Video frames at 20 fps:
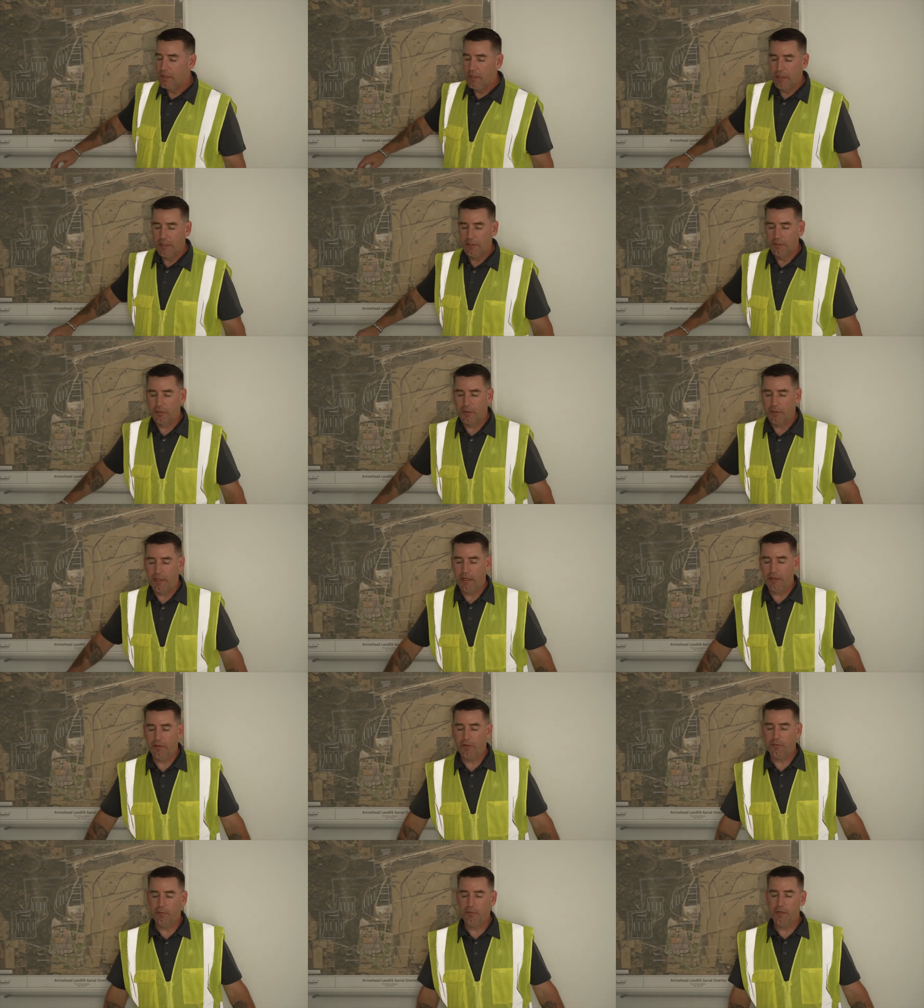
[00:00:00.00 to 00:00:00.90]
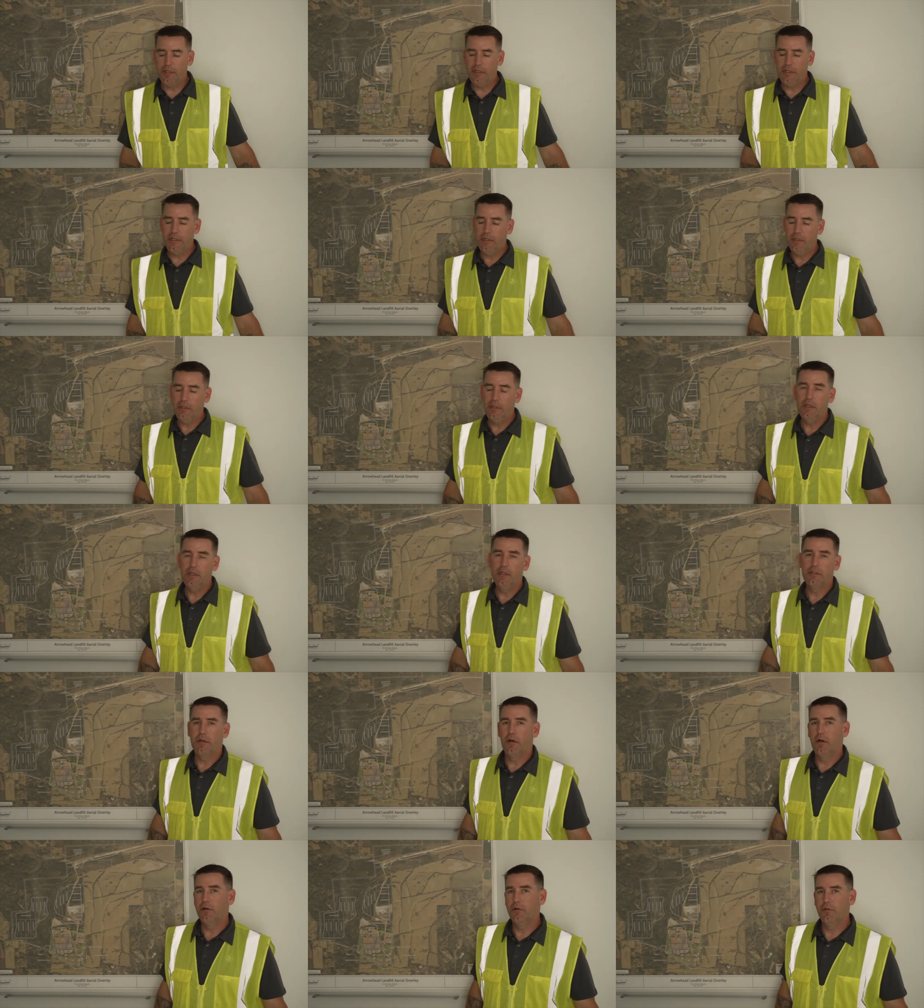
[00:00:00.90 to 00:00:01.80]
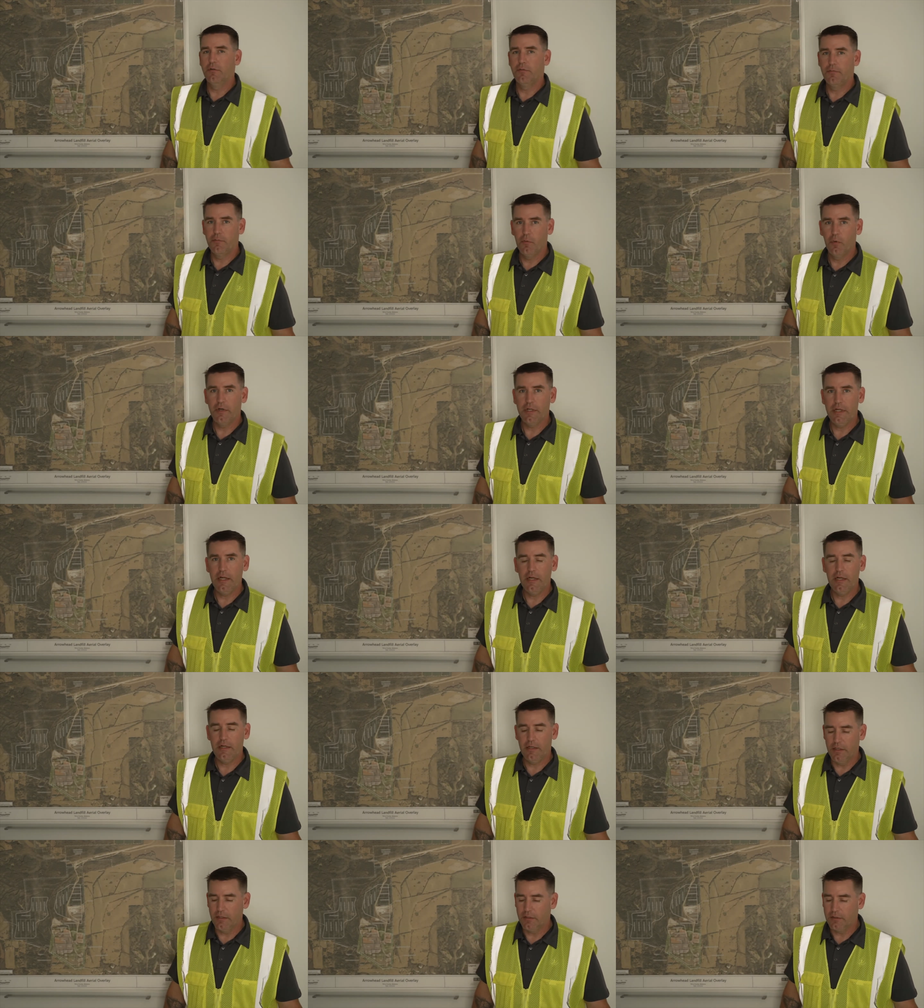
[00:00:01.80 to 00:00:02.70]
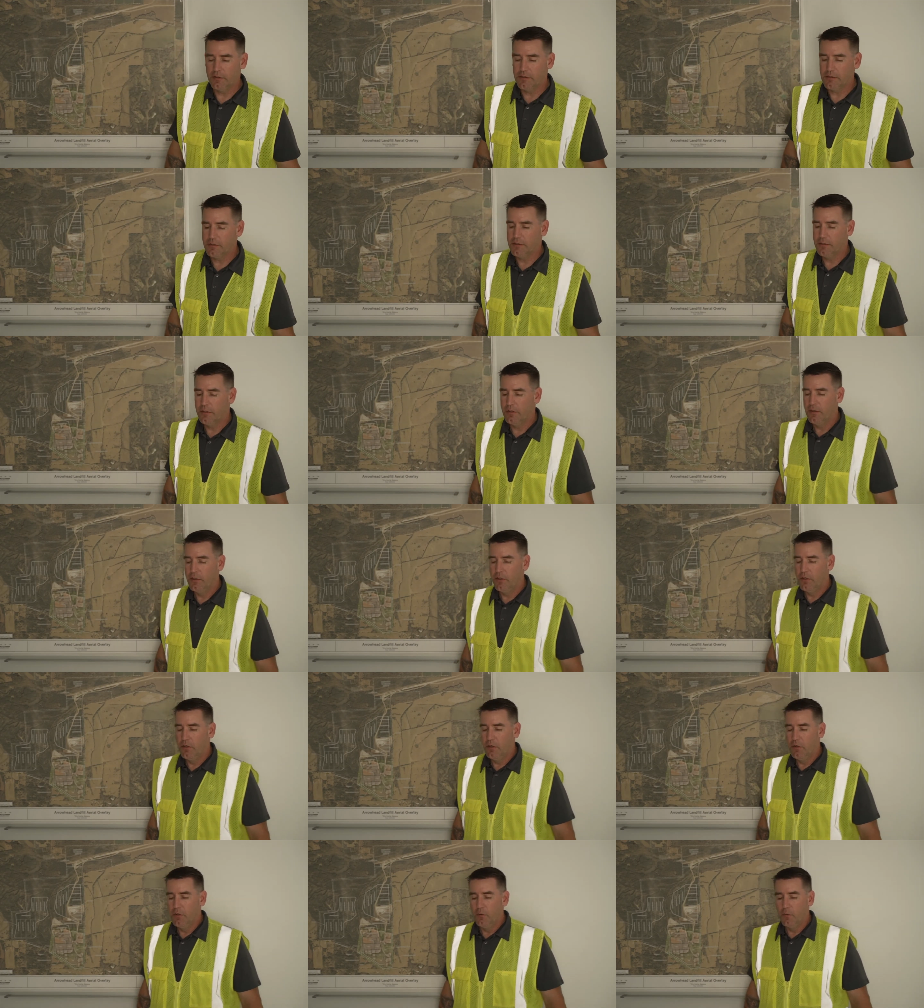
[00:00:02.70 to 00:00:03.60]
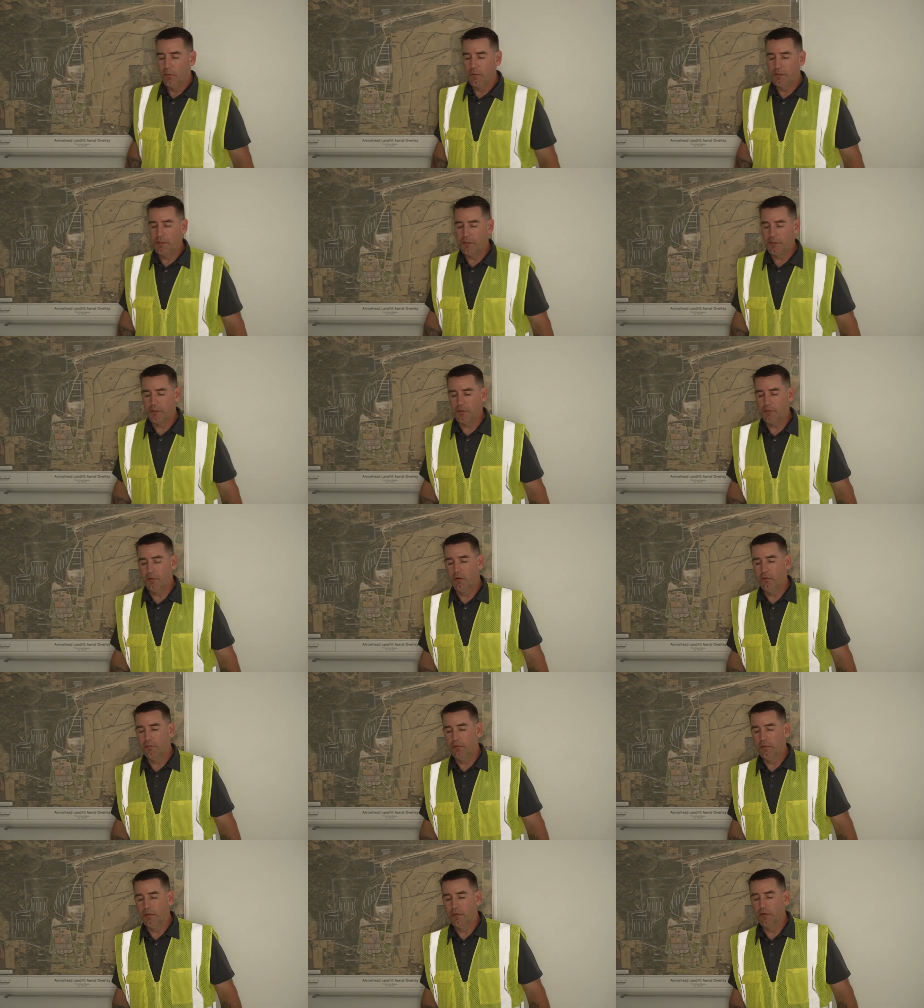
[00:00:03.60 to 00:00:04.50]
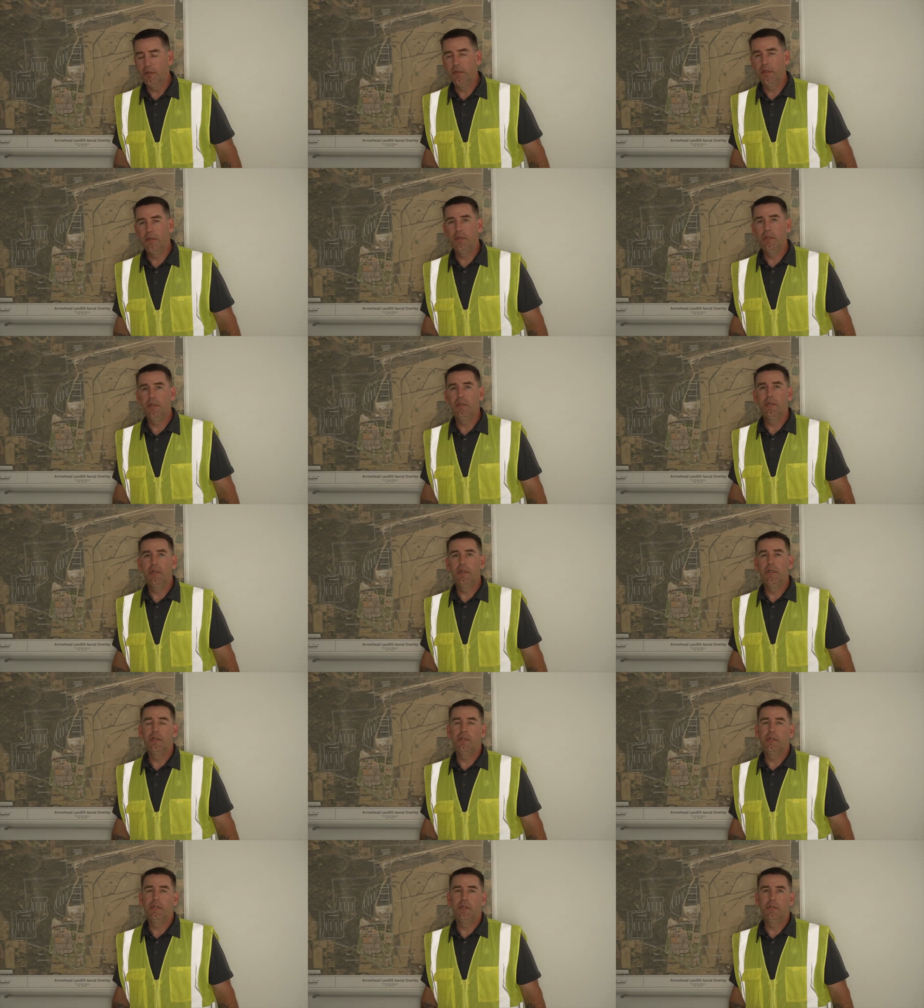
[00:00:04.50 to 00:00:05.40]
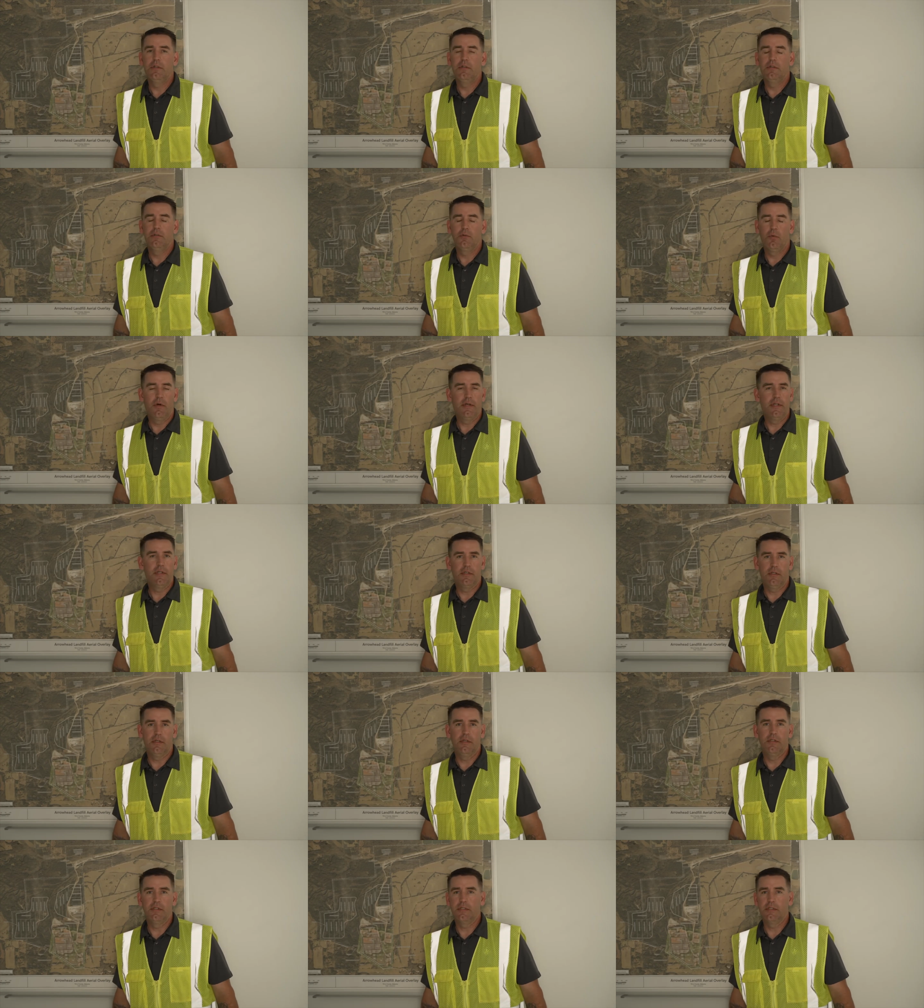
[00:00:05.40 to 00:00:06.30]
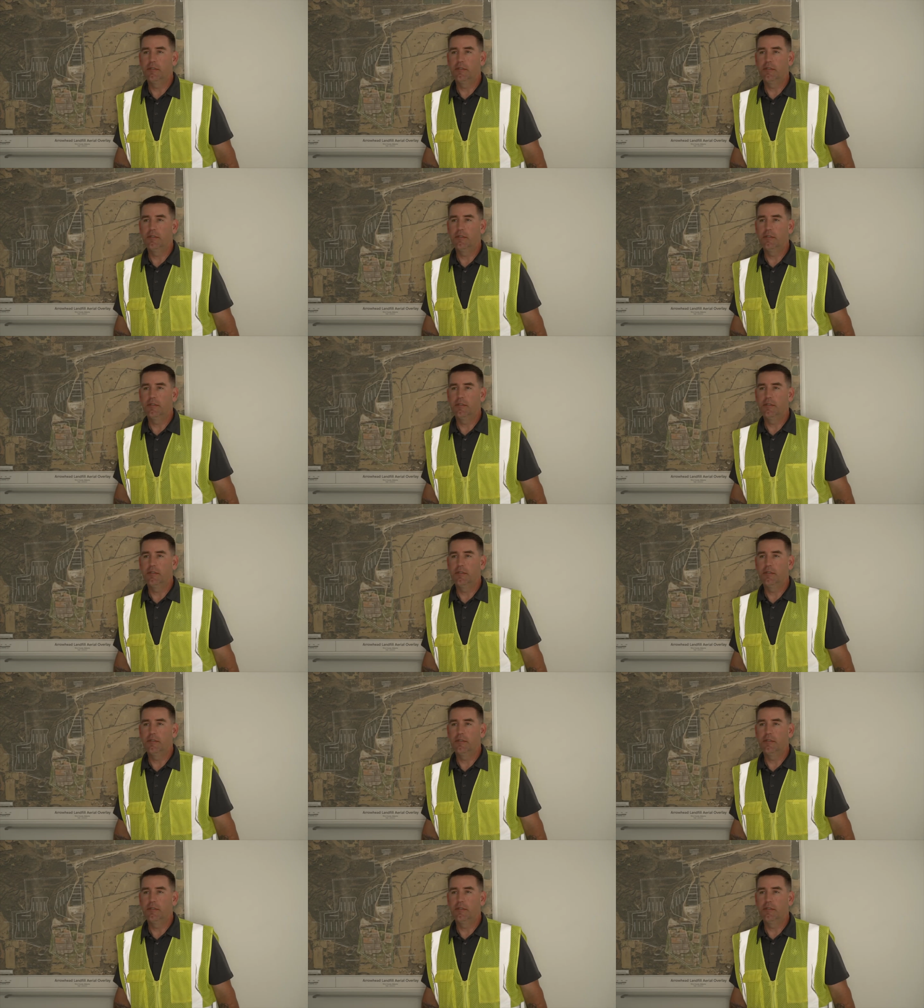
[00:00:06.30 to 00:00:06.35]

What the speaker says: And Tract 3 is 148 acres with just over 20 tons in